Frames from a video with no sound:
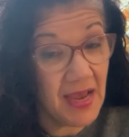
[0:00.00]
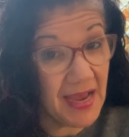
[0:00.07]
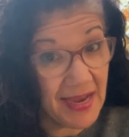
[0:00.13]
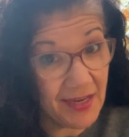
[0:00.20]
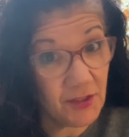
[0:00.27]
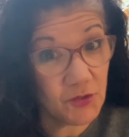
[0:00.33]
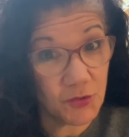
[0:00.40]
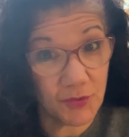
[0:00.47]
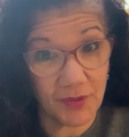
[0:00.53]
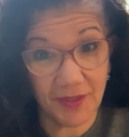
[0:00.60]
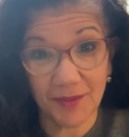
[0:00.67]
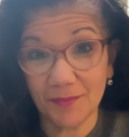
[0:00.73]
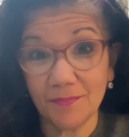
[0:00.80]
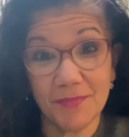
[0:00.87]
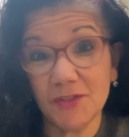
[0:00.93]

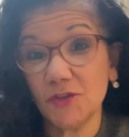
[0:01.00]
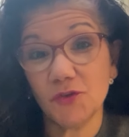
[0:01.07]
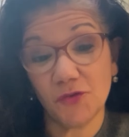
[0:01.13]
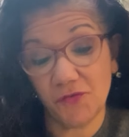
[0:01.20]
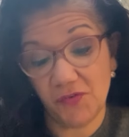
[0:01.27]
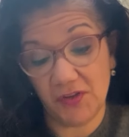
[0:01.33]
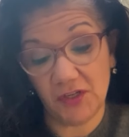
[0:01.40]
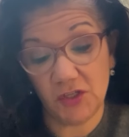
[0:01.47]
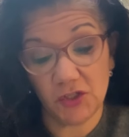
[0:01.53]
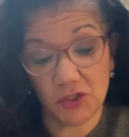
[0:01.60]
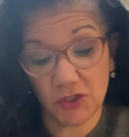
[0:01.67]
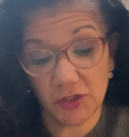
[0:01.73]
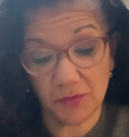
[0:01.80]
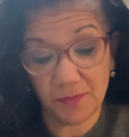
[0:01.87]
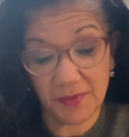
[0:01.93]
Actually, Mr. Finney
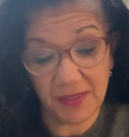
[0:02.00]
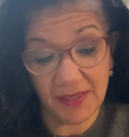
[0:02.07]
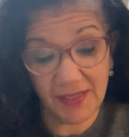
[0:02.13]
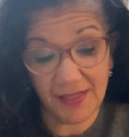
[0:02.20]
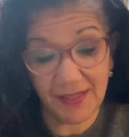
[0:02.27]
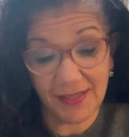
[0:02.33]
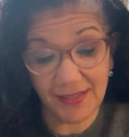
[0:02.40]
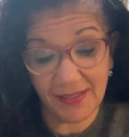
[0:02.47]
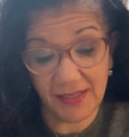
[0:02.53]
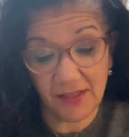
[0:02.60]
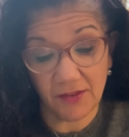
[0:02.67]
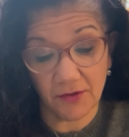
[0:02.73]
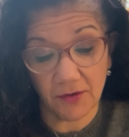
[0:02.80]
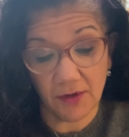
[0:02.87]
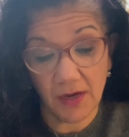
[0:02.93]
shouldn't be eating it
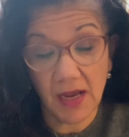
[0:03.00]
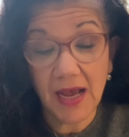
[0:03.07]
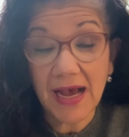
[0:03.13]
either.